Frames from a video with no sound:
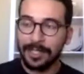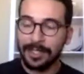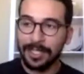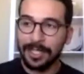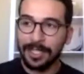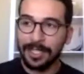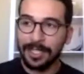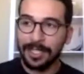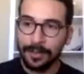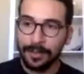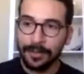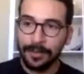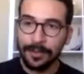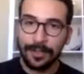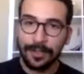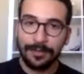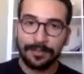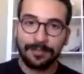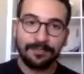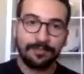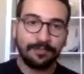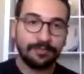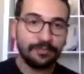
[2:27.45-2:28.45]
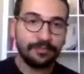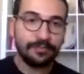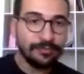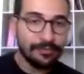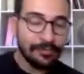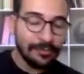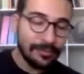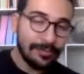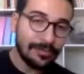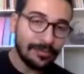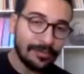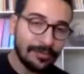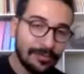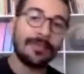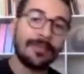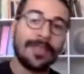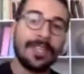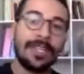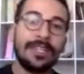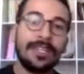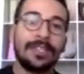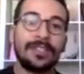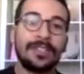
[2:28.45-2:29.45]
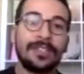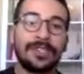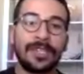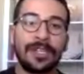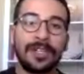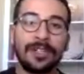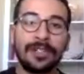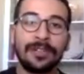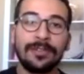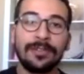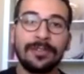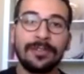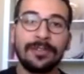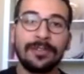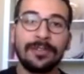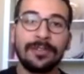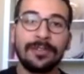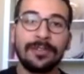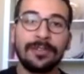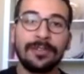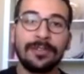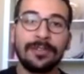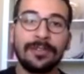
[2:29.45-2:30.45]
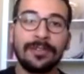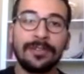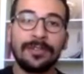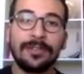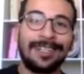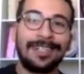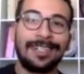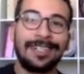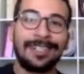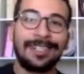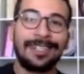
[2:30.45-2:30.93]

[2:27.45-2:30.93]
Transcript: data deluge. So uh,